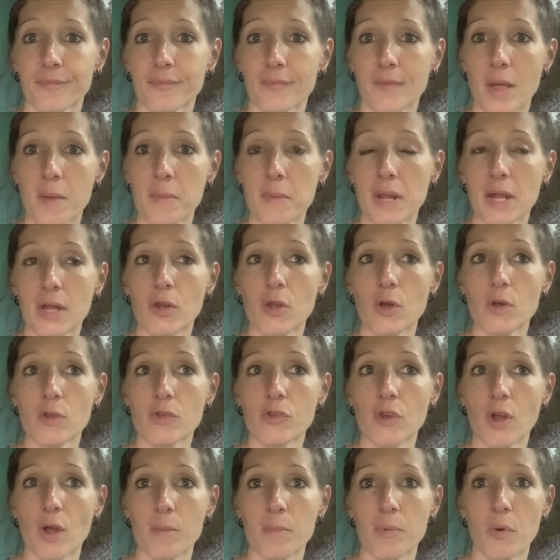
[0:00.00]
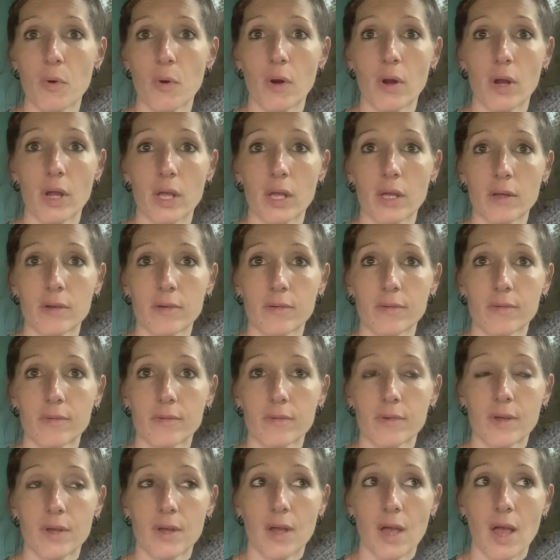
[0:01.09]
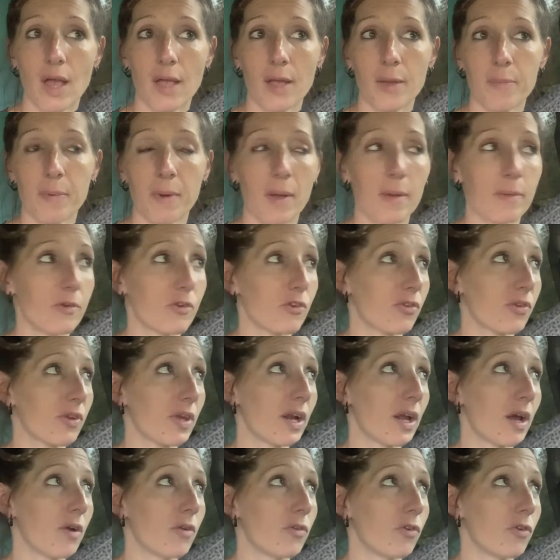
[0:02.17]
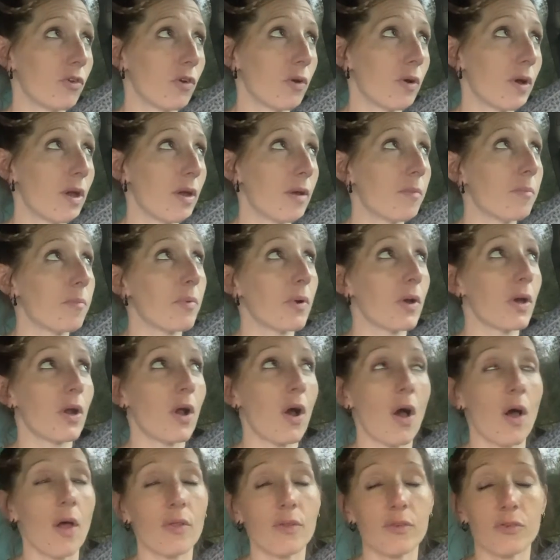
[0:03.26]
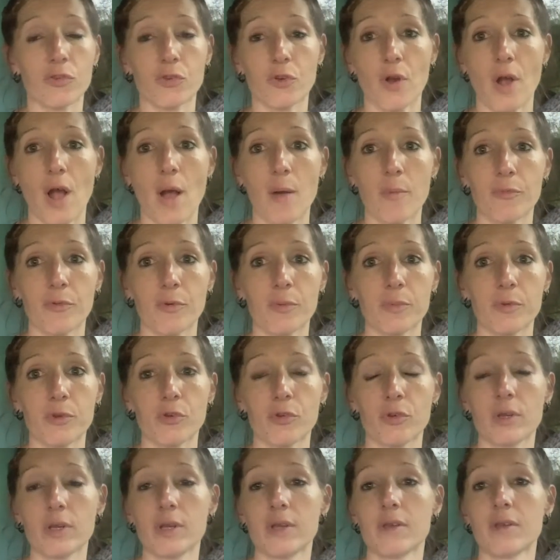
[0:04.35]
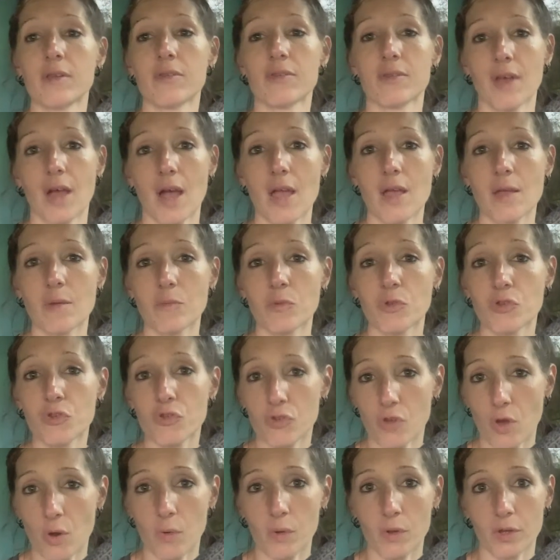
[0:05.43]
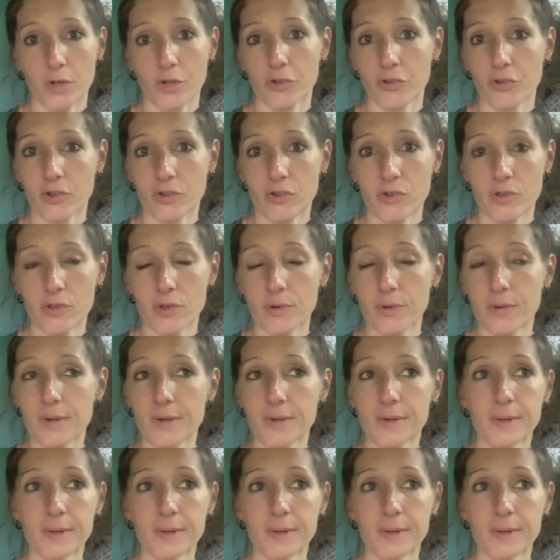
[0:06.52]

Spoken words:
I mean, I know it's not pouring. I could probably just get out and do it, but all this crap from the trees, I am so allergic to.